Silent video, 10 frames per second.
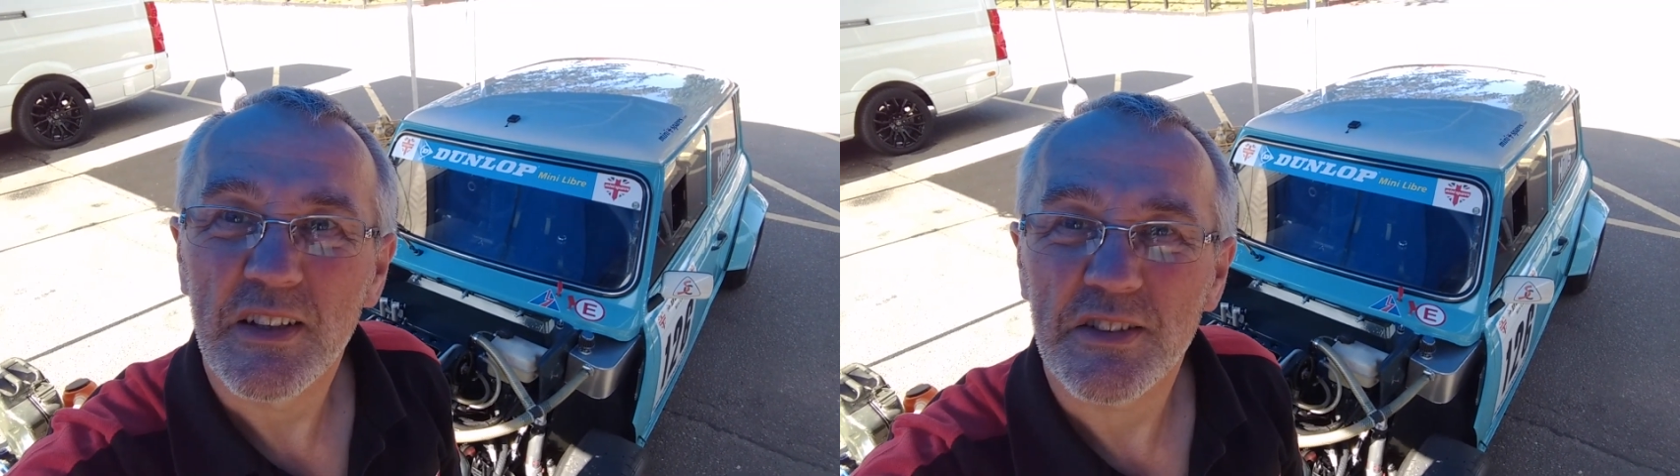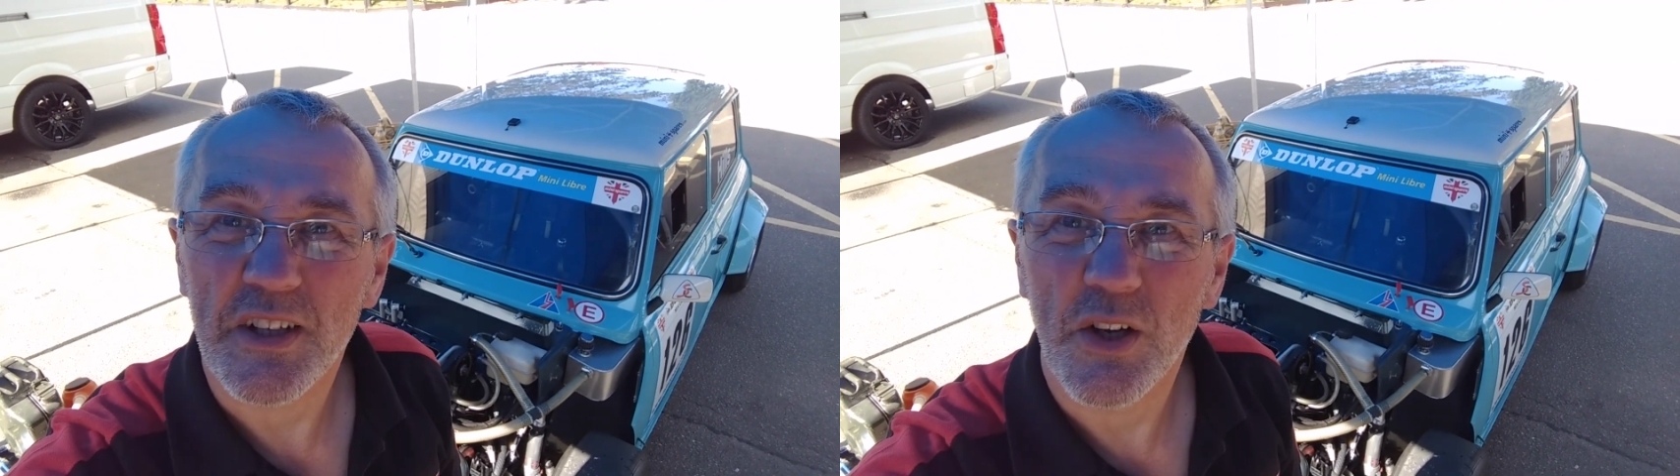
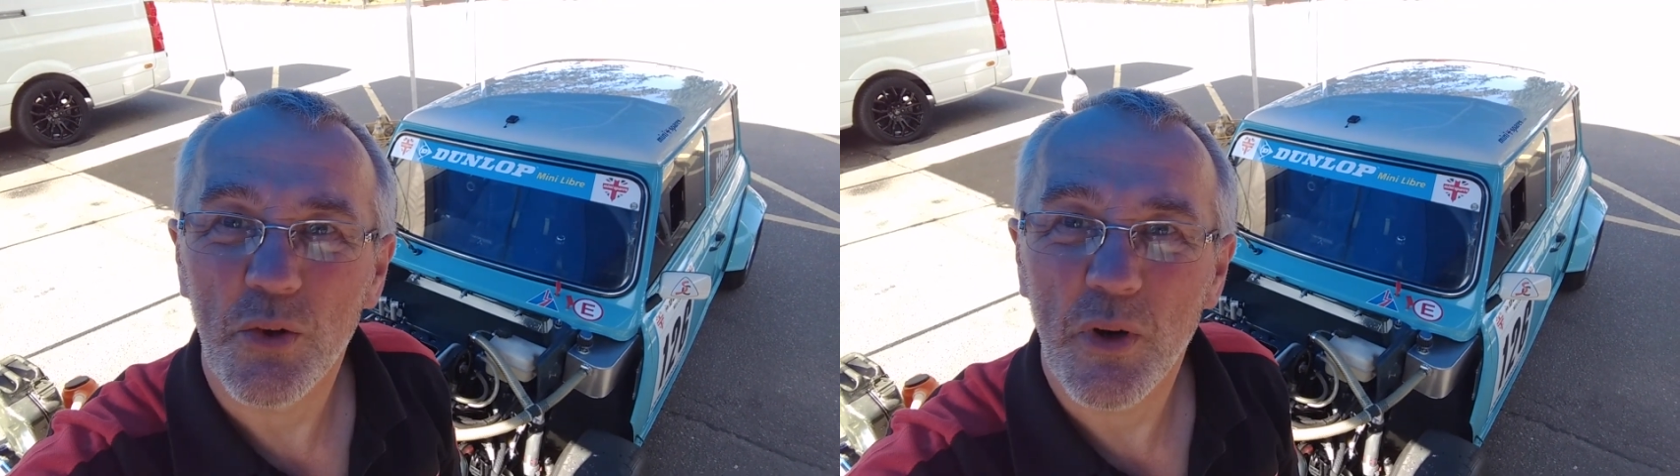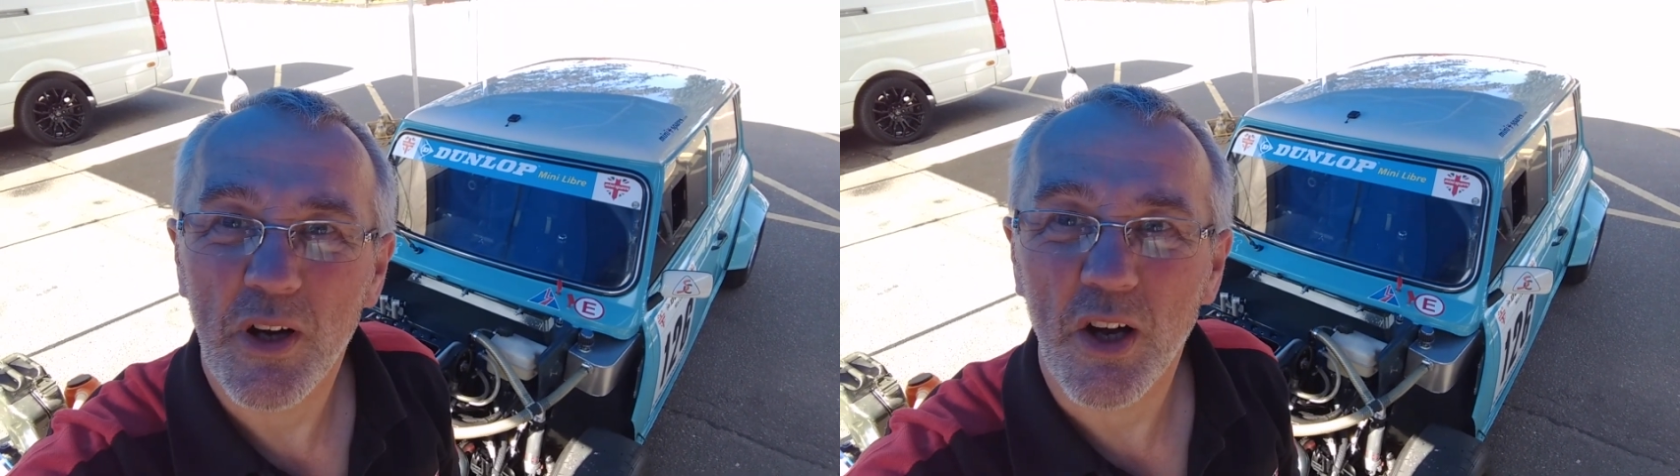
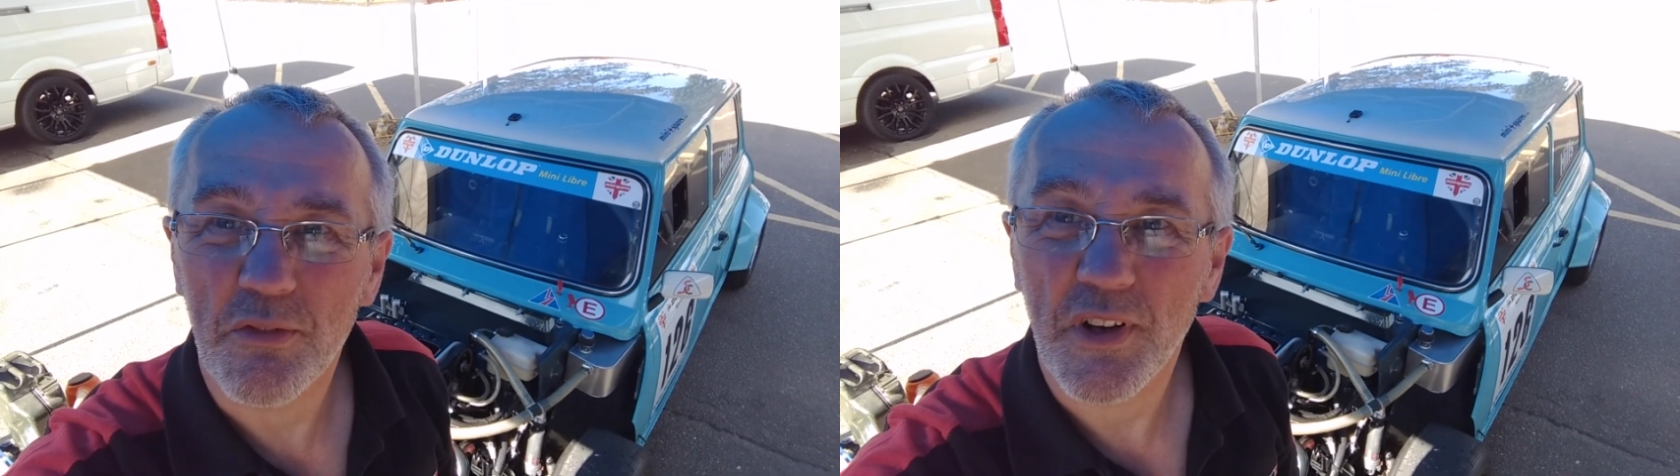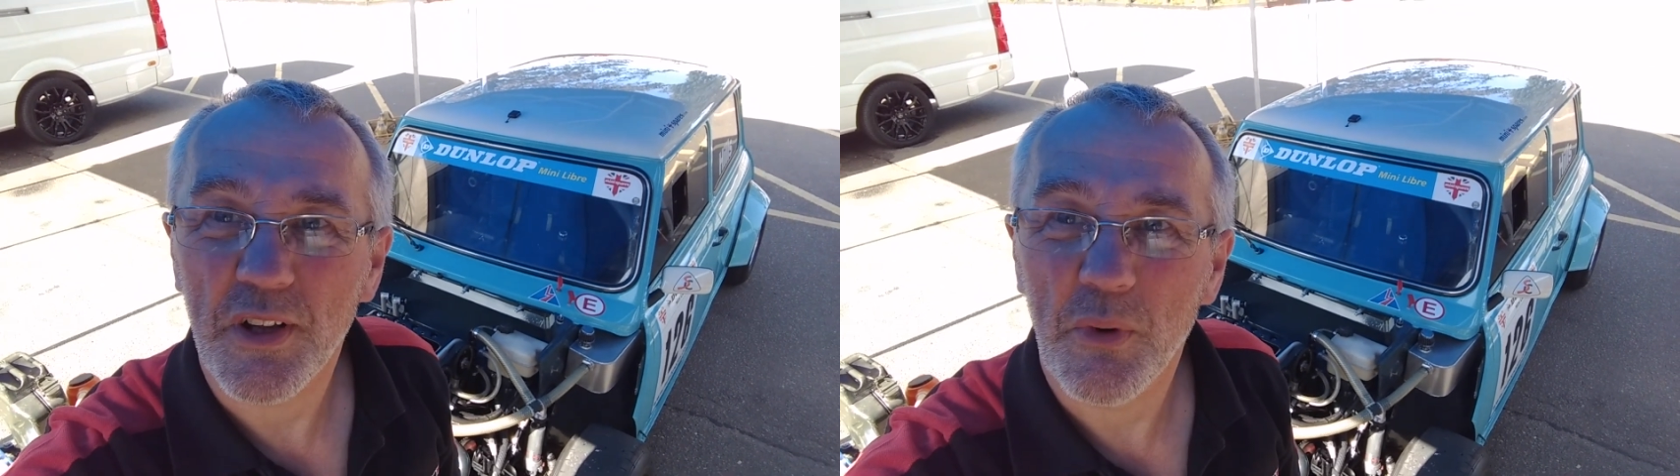so
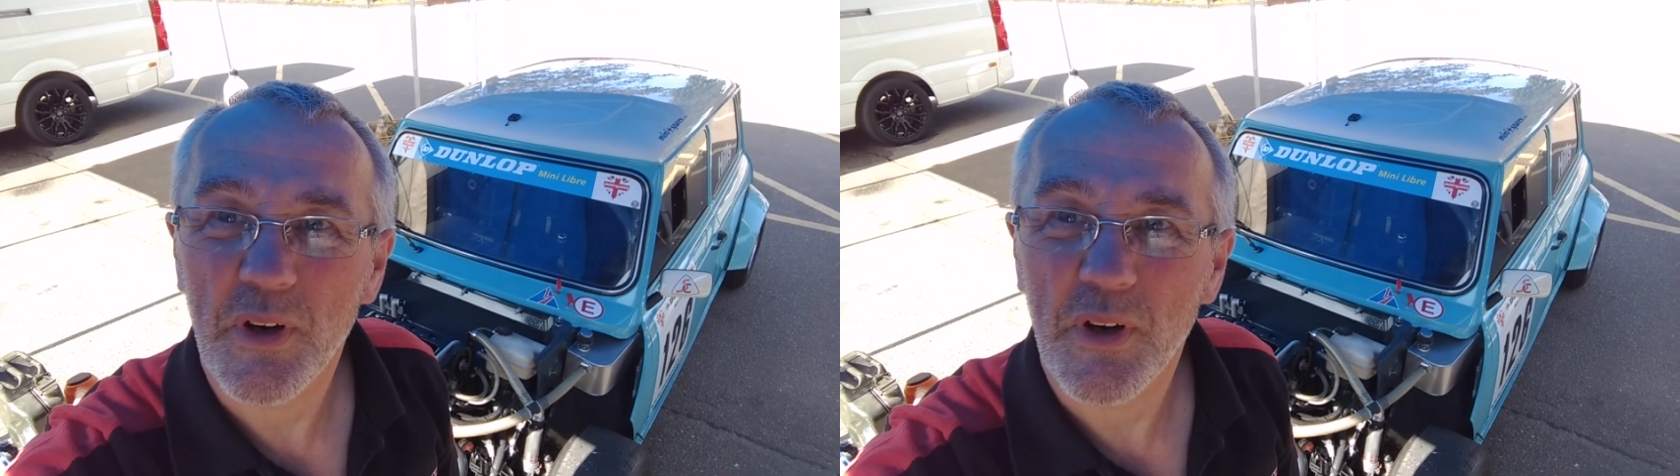hopefully we're